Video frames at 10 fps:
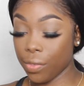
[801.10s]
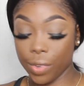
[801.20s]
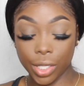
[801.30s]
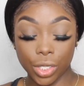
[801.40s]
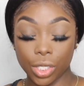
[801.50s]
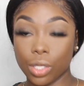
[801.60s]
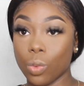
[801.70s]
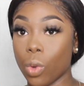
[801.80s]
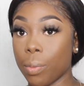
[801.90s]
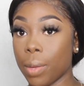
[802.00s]
first just
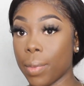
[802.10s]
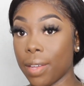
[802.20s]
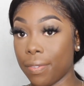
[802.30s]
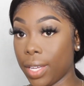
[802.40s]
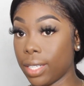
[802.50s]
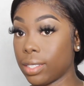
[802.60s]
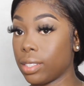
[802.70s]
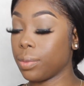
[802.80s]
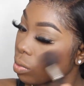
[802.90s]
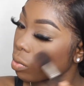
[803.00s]
warm up my face.